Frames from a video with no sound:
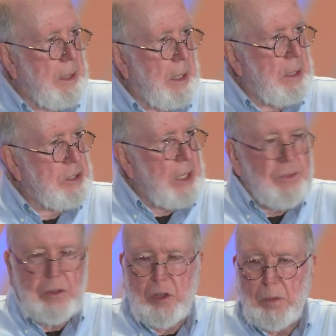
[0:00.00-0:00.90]
uh,
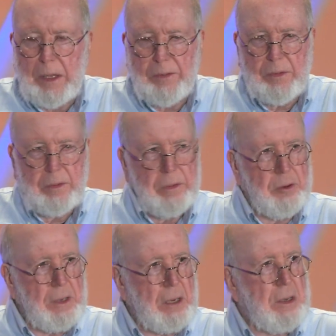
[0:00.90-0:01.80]
adjacent to us.
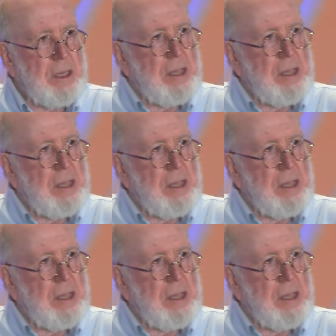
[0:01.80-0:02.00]
They're not going to